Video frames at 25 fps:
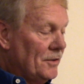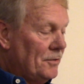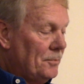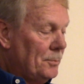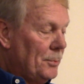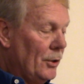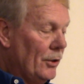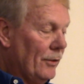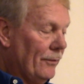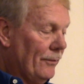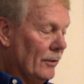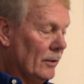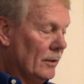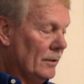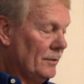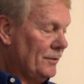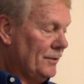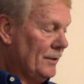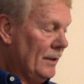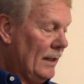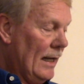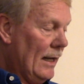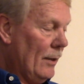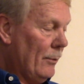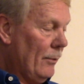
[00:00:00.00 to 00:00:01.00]
beautiful as
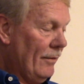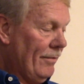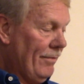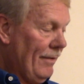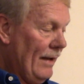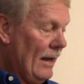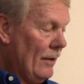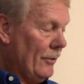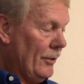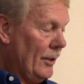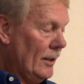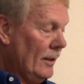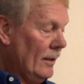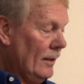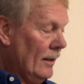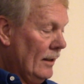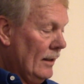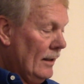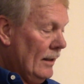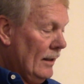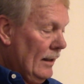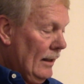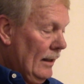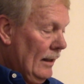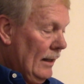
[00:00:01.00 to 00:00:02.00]
the day we found it.
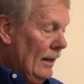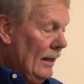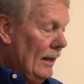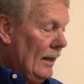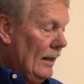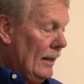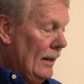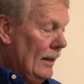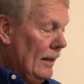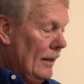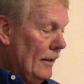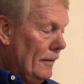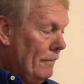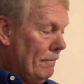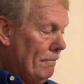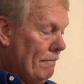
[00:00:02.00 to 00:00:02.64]
And